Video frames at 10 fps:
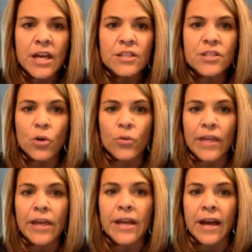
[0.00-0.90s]
So
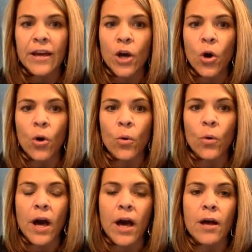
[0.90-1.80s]
then I
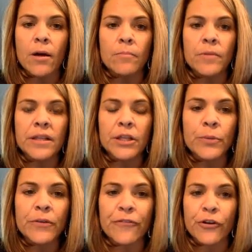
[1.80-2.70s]
go a little
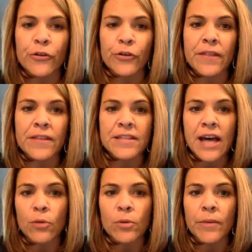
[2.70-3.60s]
bit further in this
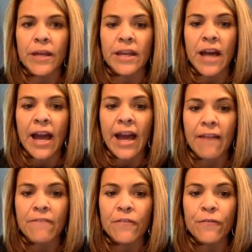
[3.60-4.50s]
album, and I
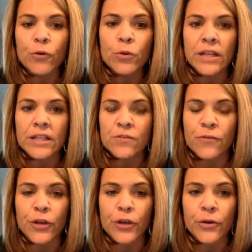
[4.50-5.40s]
have the food list
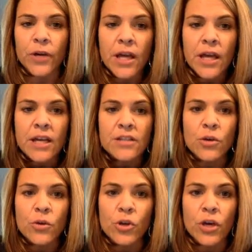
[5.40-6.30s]
for you.
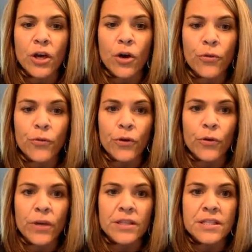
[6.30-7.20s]
So you can go
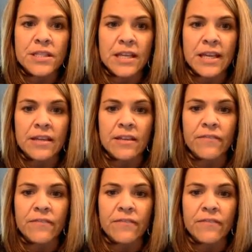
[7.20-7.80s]
through and see the